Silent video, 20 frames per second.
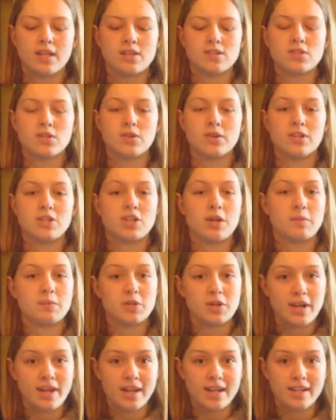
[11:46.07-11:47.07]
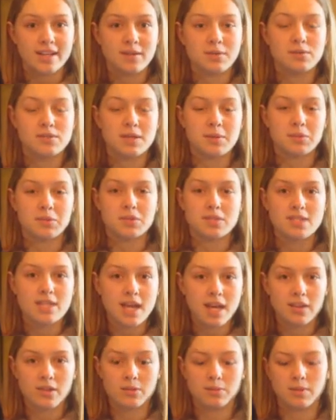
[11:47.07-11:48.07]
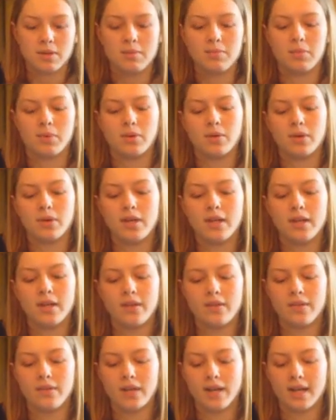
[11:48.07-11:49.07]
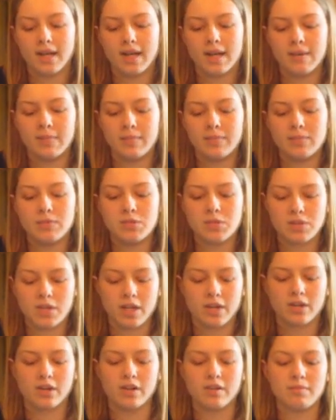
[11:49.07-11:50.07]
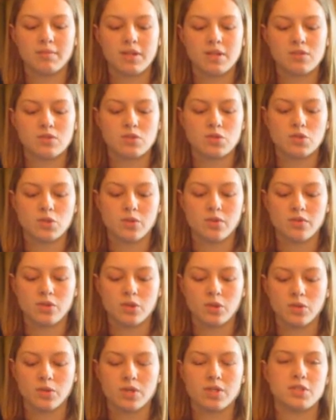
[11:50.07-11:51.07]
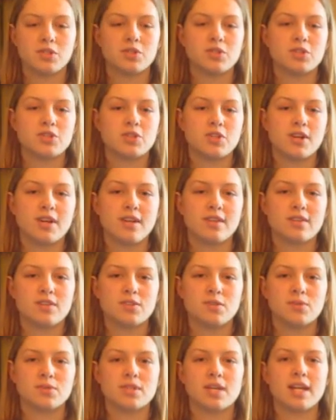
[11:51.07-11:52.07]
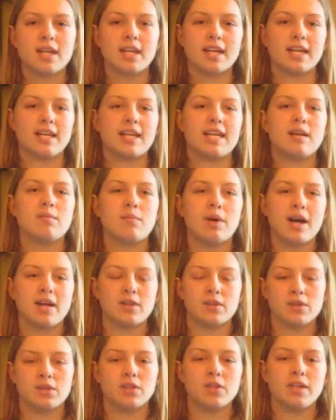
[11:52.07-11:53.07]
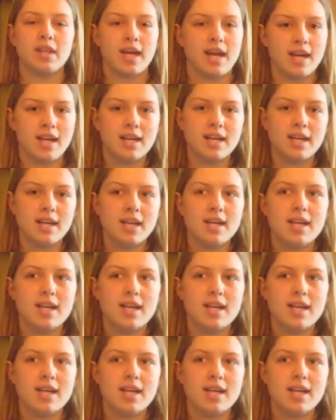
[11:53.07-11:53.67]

And so in chapter 8, he was able to tell the people, um, do not grieve because the joy of the Lord is your strength. So it's kind of like Nehemiah learned that.